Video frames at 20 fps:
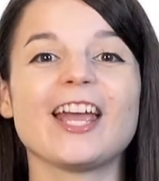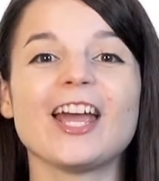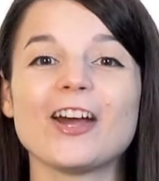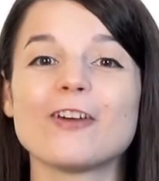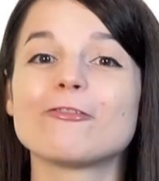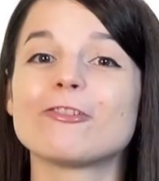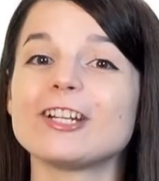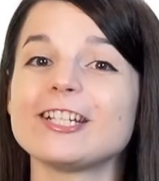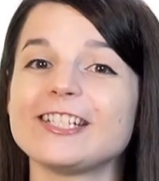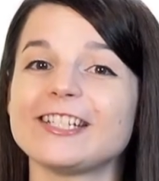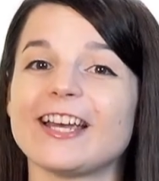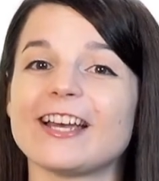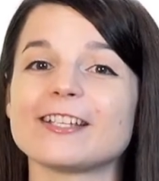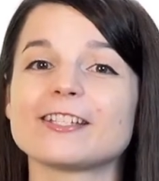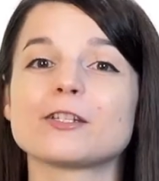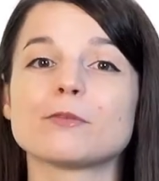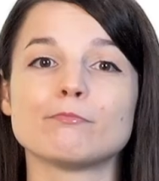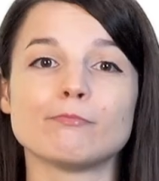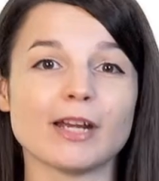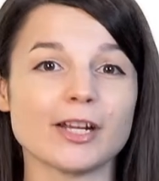Every
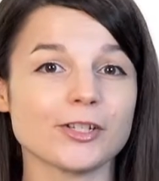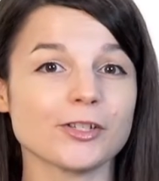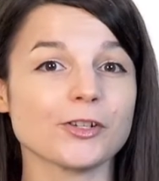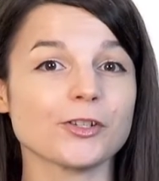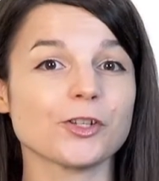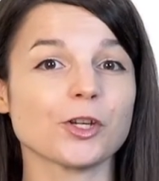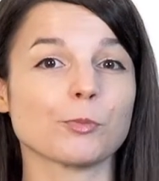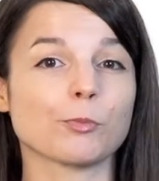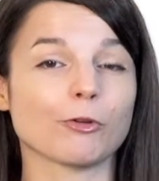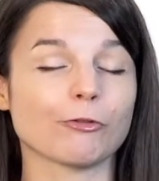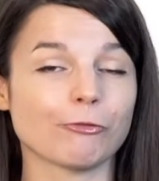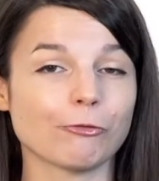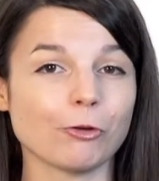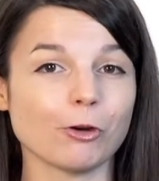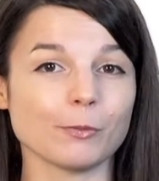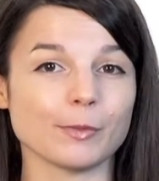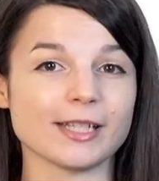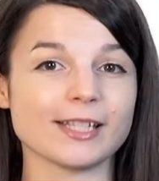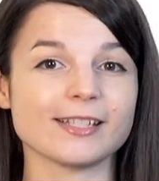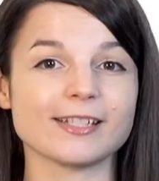test measures your
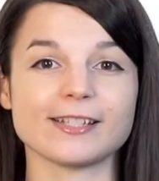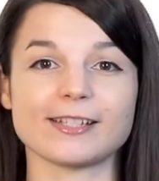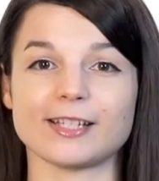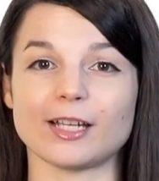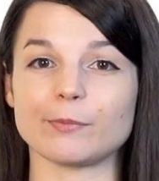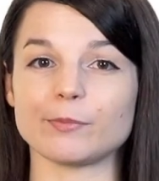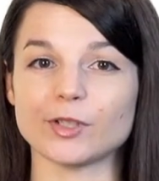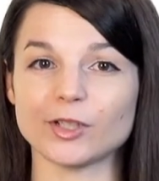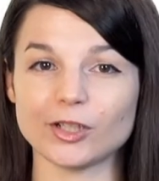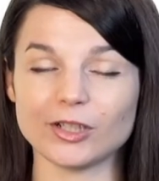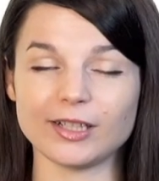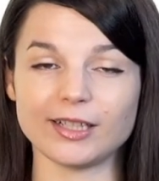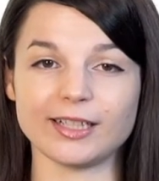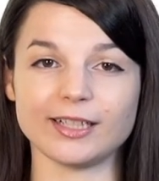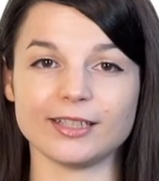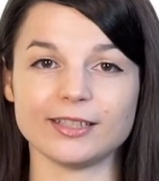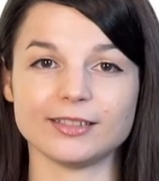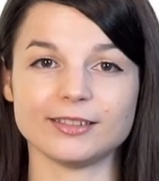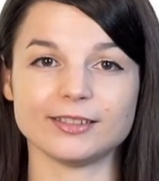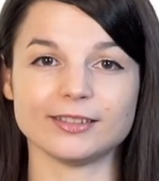performance to some
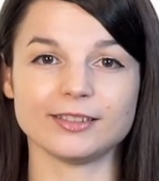degree.